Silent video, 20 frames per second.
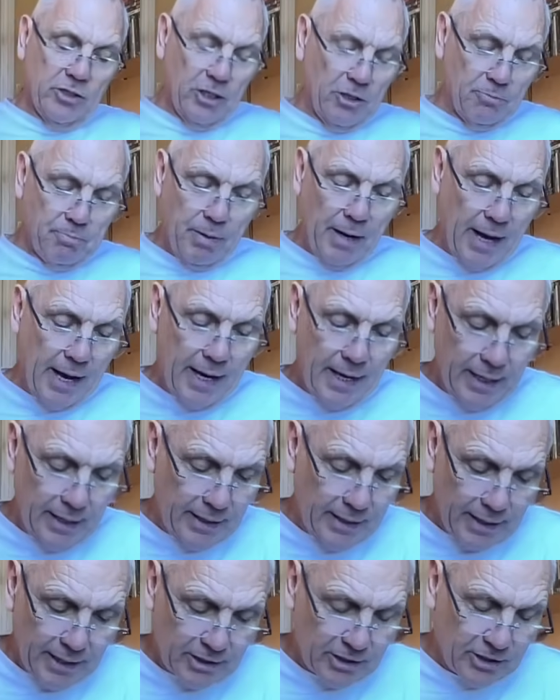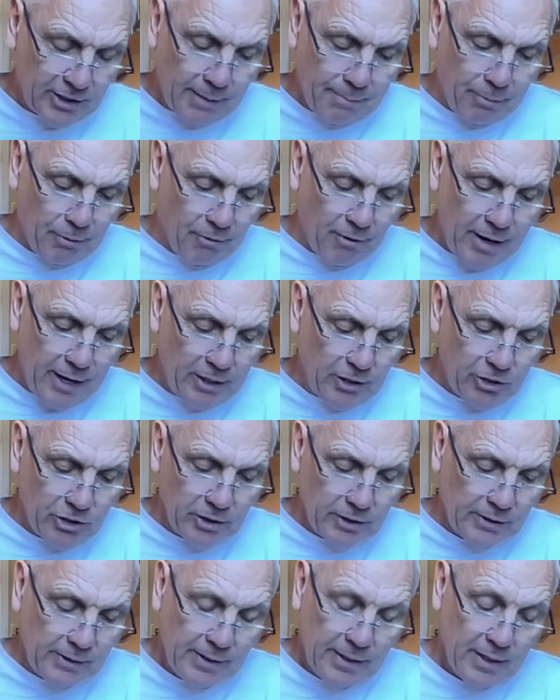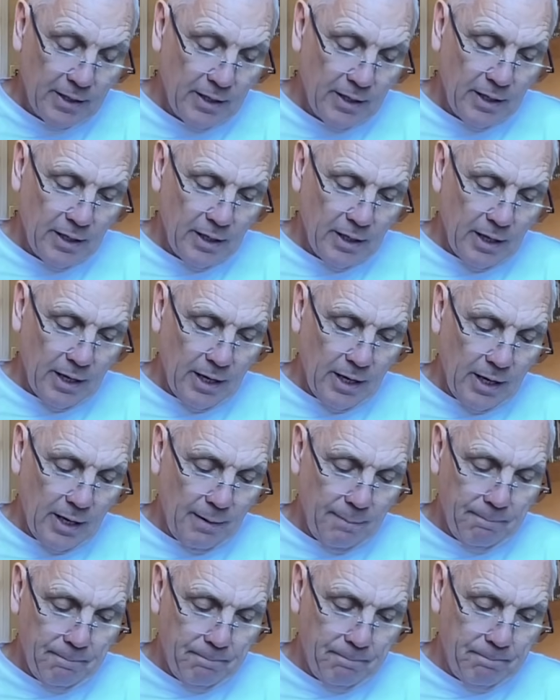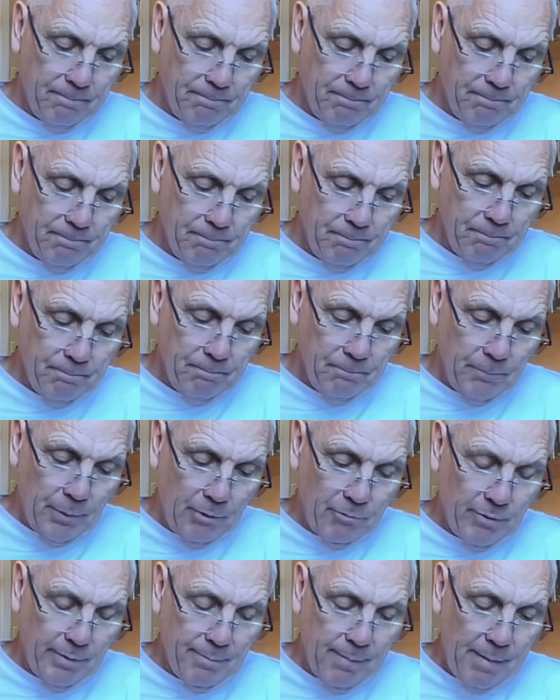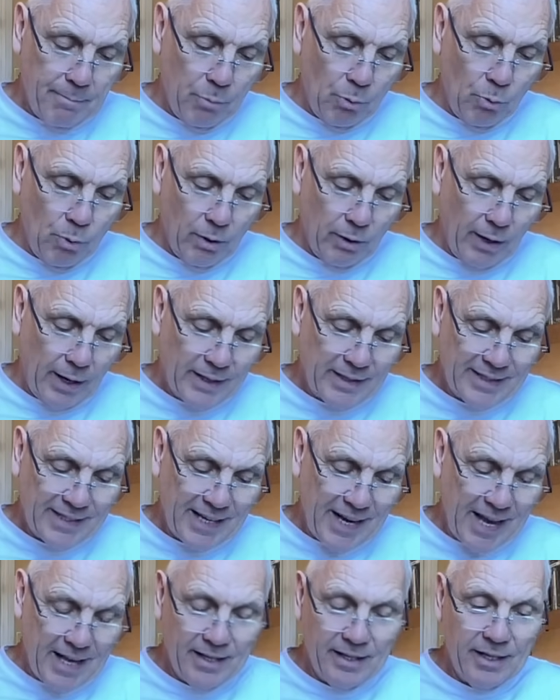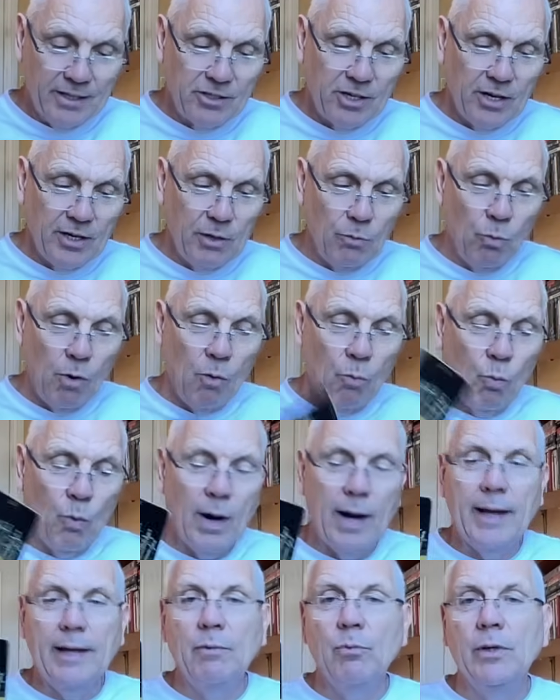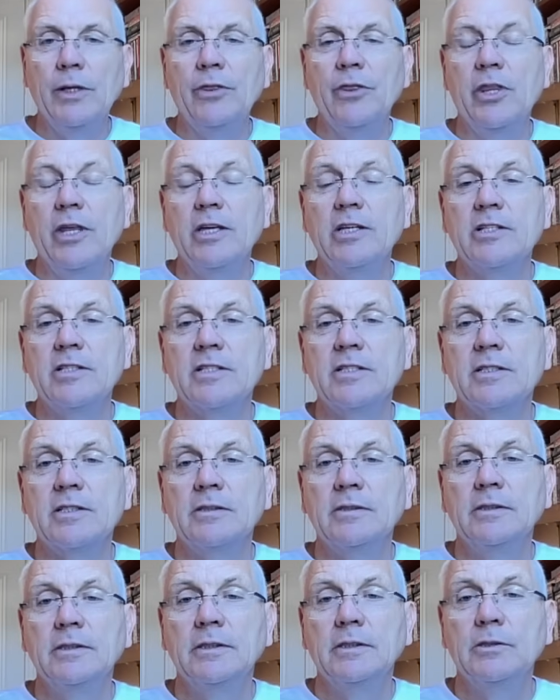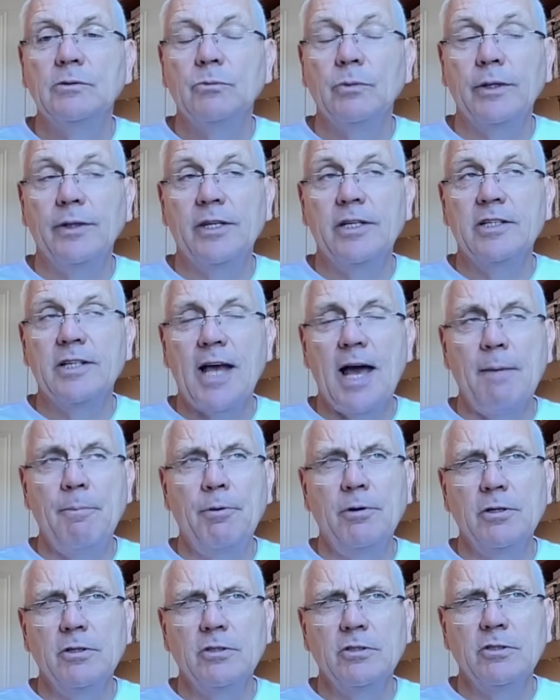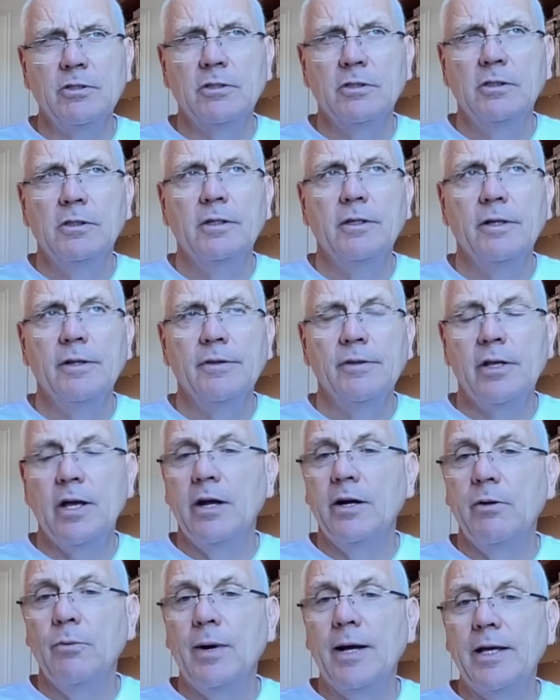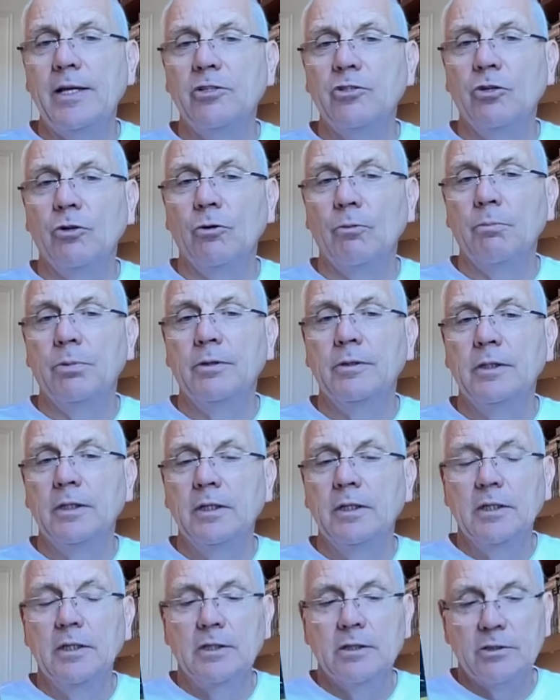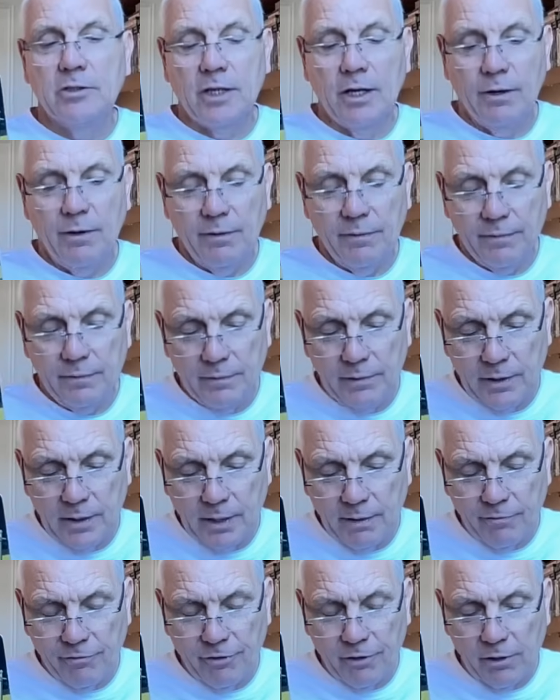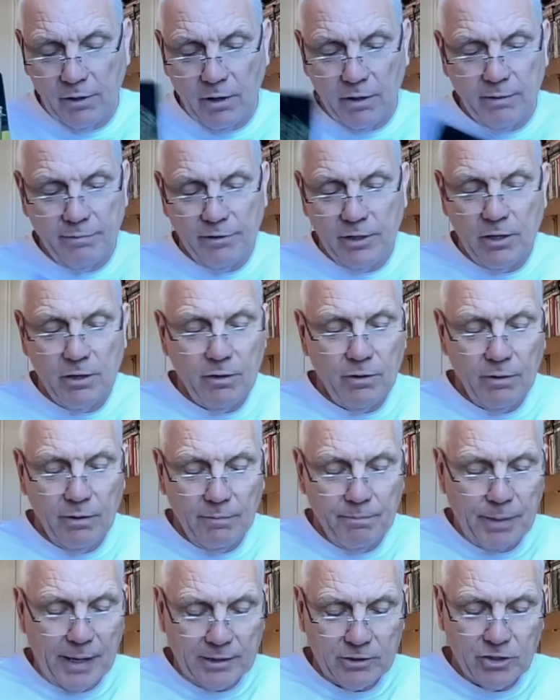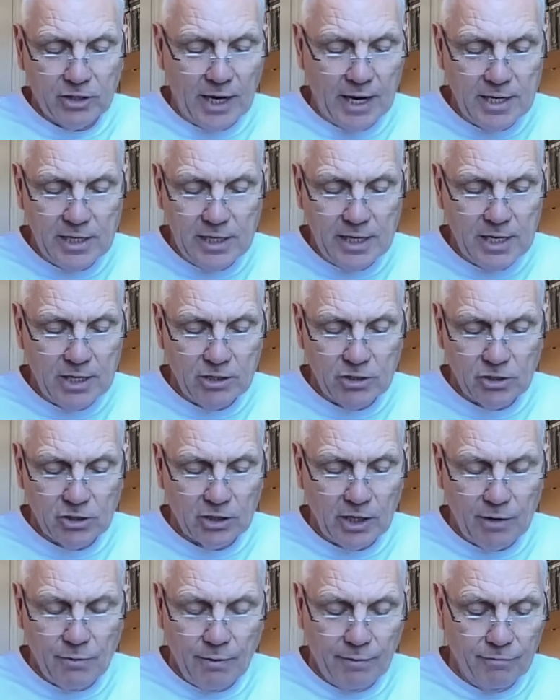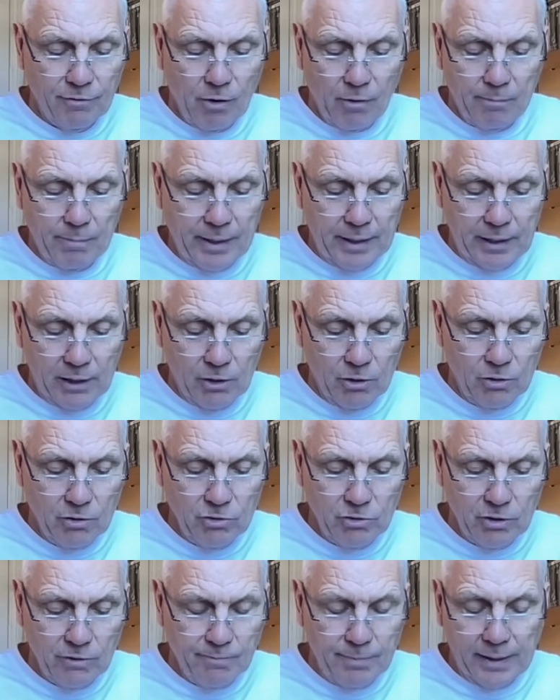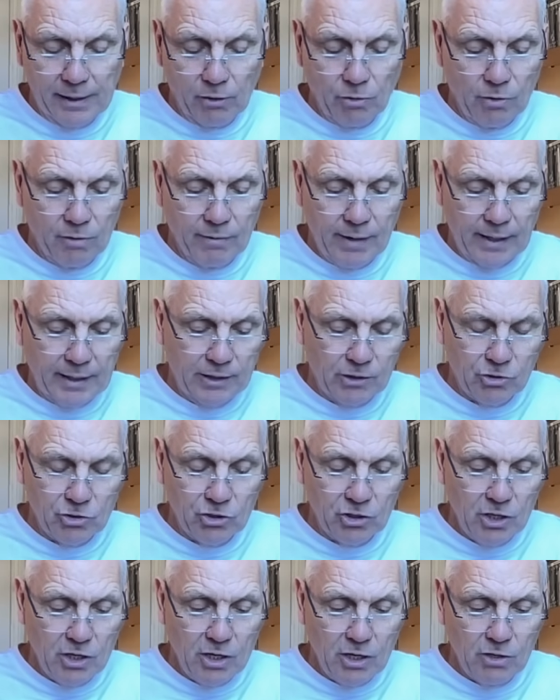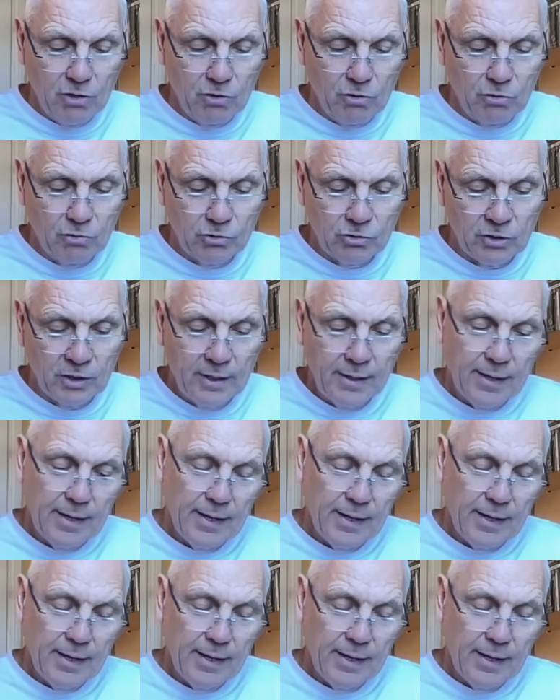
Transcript: There's pain. There's separation. But remember what I said. There's only one way with this. When this happens, the only way is up. So, you know, for a lot of you, the past 10 years or so have not been good. You've been going around in circles.